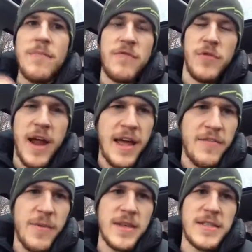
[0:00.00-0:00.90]
through
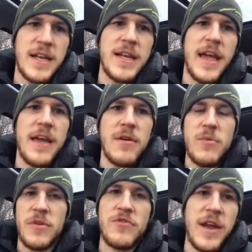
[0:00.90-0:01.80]
life, basically, okay,
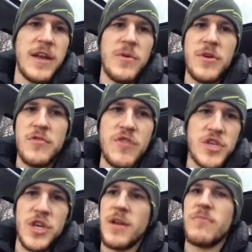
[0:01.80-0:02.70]
with your training, with your
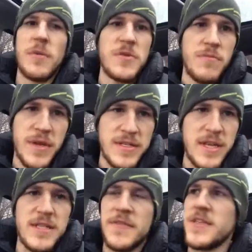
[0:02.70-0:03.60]
nutrition, perhaps your
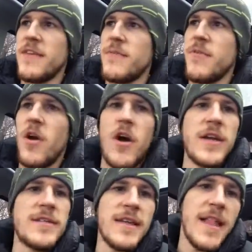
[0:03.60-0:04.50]
business, if you're
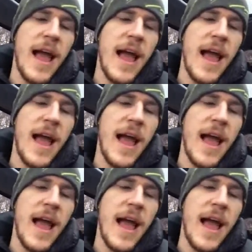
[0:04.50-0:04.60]
self-employed.